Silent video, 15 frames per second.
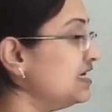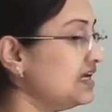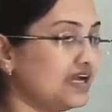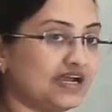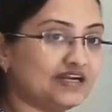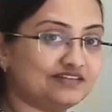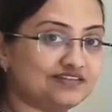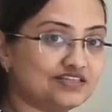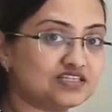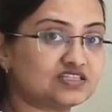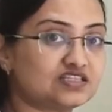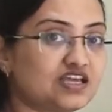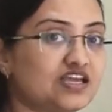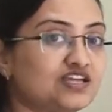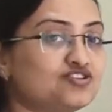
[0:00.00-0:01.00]
at this
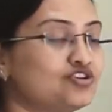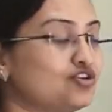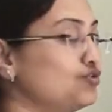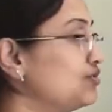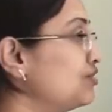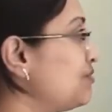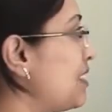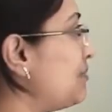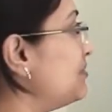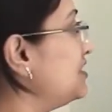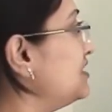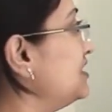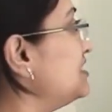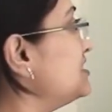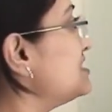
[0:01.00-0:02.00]
stage, you remember
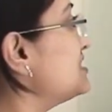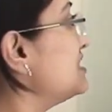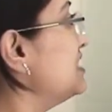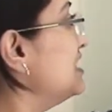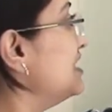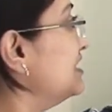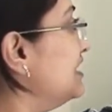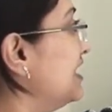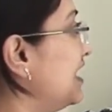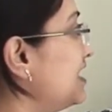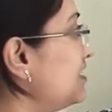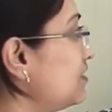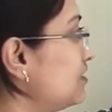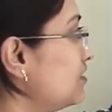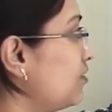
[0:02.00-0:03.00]
this,
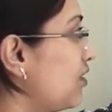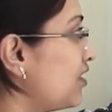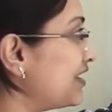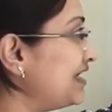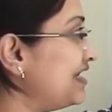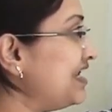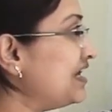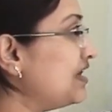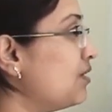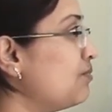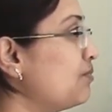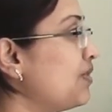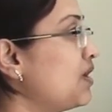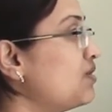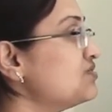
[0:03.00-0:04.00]
that organic
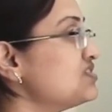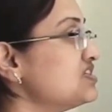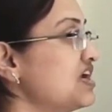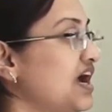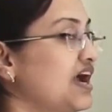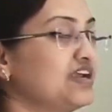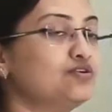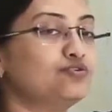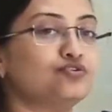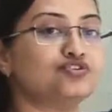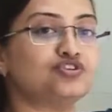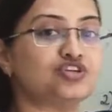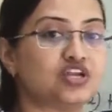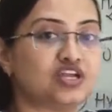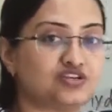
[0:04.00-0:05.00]
compounds
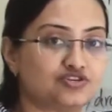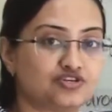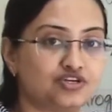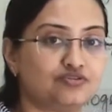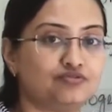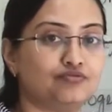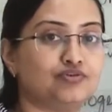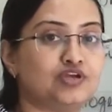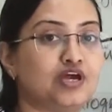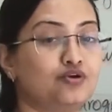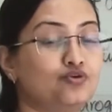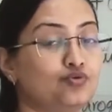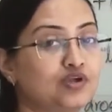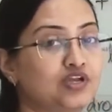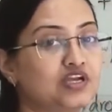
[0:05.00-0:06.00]
hydrogenation, we are
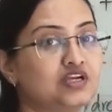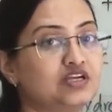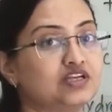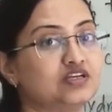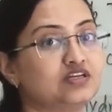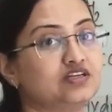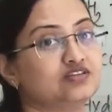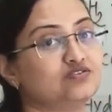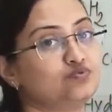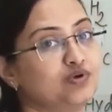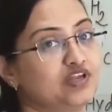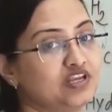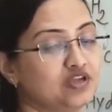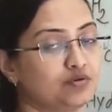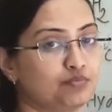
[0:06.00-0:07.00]
doing it. It is
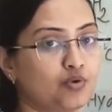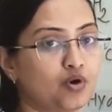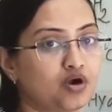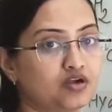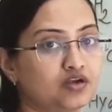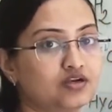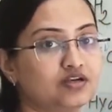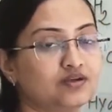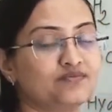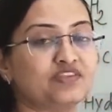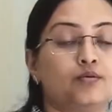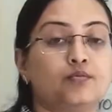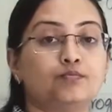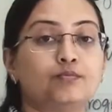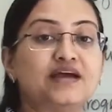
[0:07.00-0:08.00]
very important.
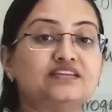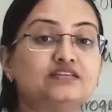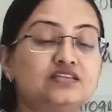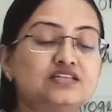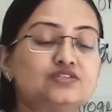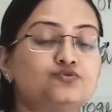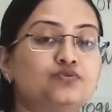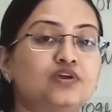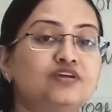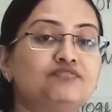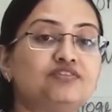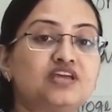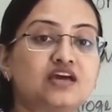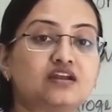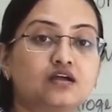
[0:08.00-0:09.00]
By this way,
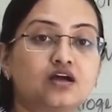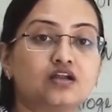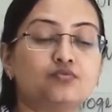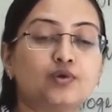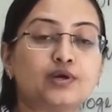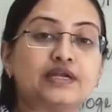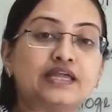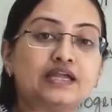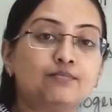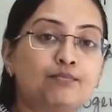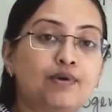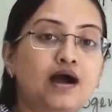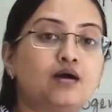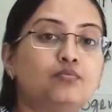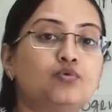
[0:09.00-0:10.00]
we are converting
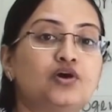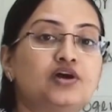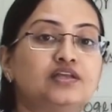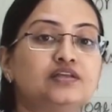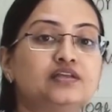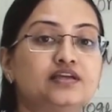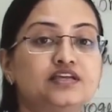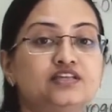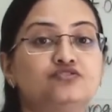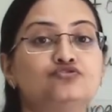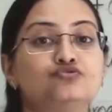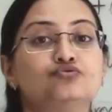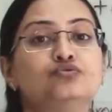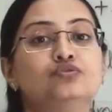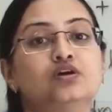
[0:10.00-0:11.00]
palm oil
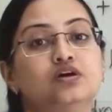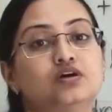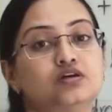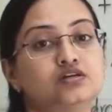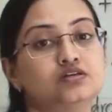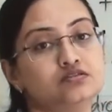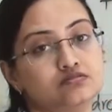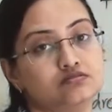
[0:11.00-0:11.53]
into a